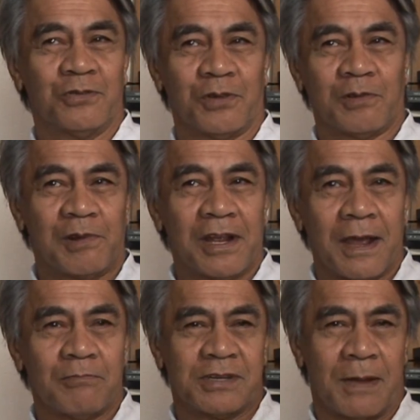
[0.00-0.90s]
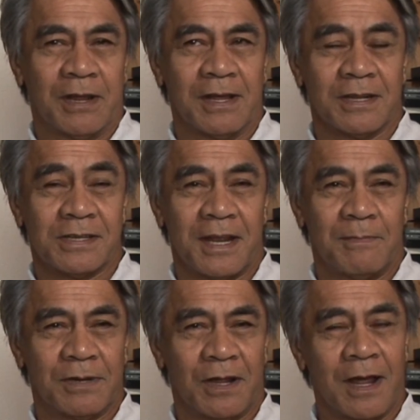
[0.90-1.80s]
2 or 3 cameras happening at the
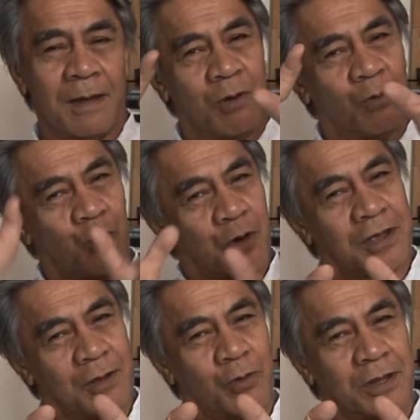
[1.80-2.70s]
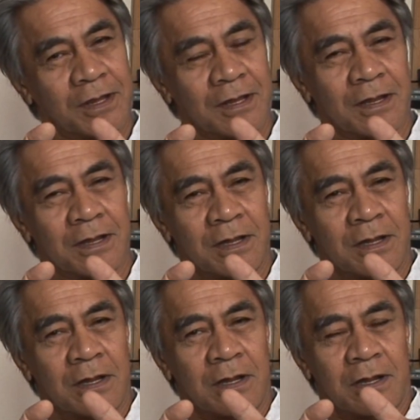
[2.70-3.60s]
same time, working with the
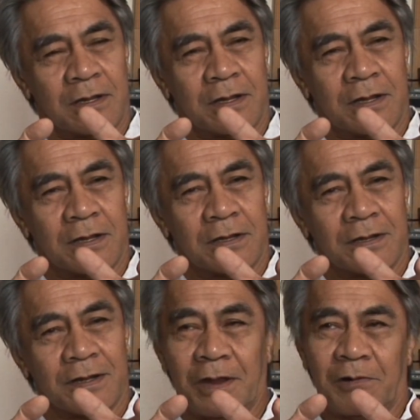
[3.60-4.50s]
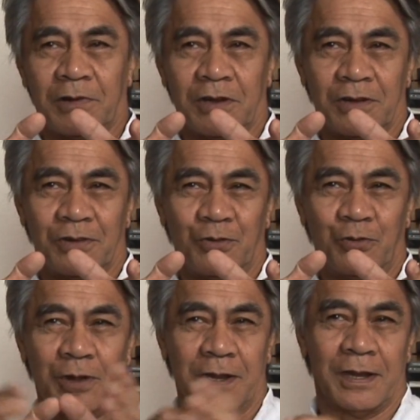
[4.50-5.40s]
character that you're
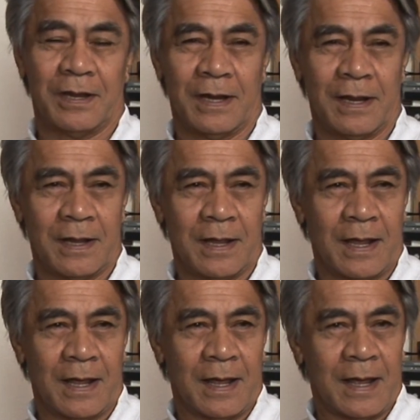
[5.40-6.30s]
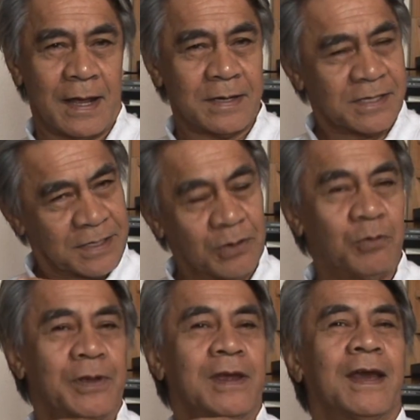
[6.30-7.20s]
with, and still
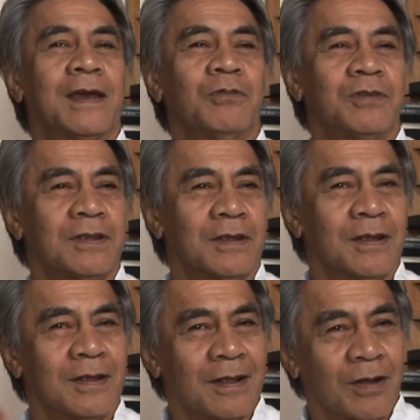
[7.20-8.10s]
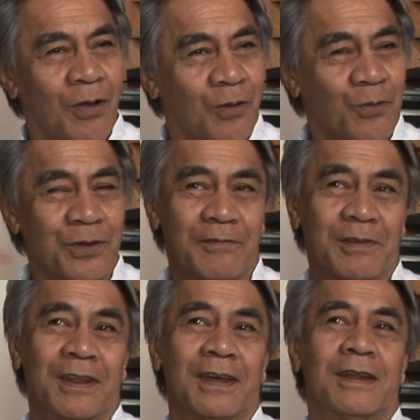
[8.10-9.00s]
being able to hold
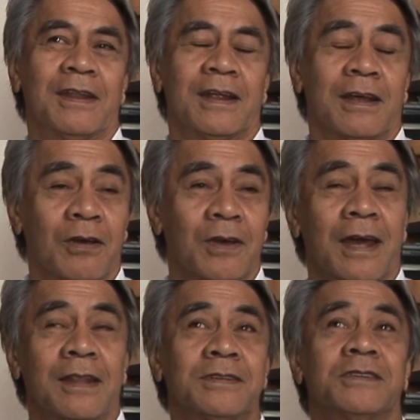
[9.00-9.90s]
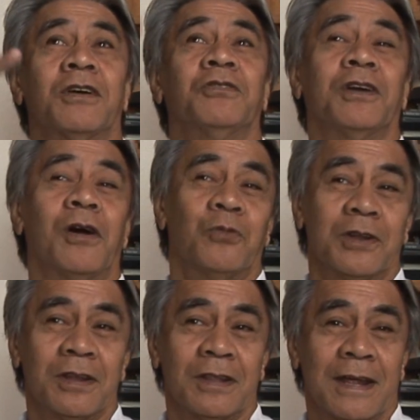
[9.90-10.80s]
everything and think, okay, this is going to go
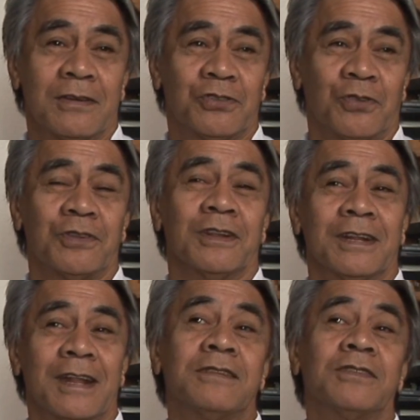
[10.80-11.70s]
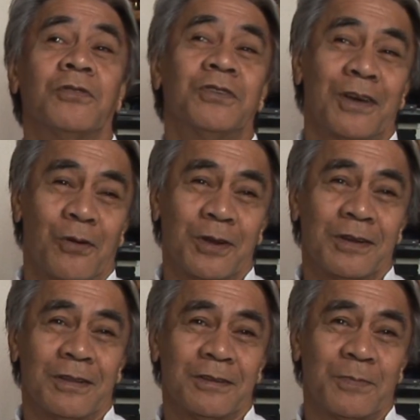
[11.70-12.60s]
into that shot, and then that's going to go
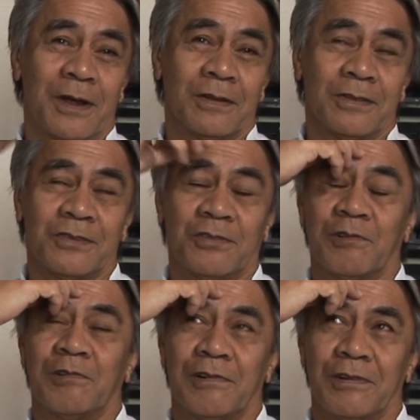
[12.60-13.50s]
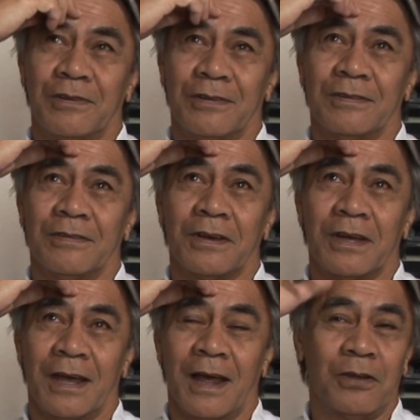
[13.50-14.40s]
into this part of the story, and
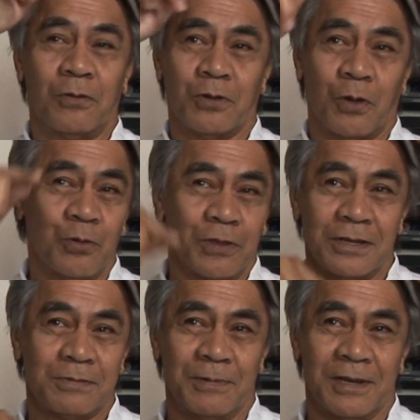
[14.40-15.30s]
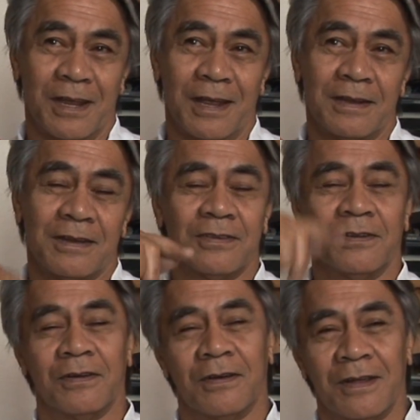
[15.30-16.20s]
okay, I don't know this bit yet,
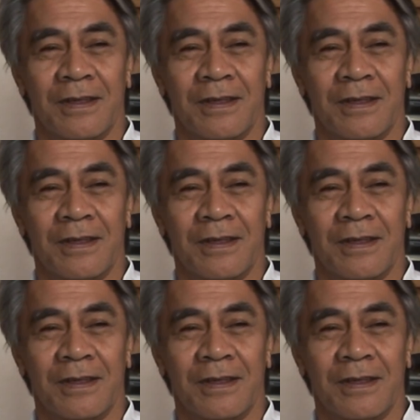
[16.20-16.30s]
so